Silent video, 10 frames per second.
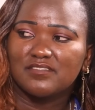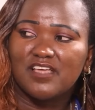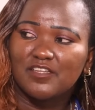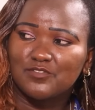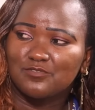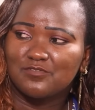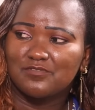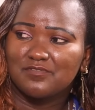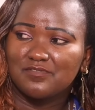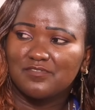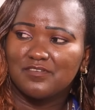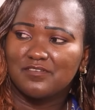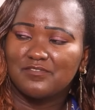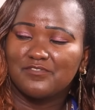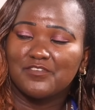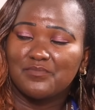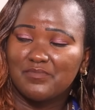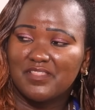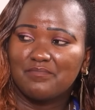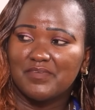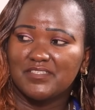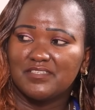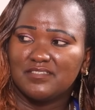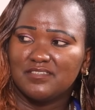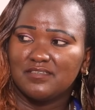3. If you remember the message.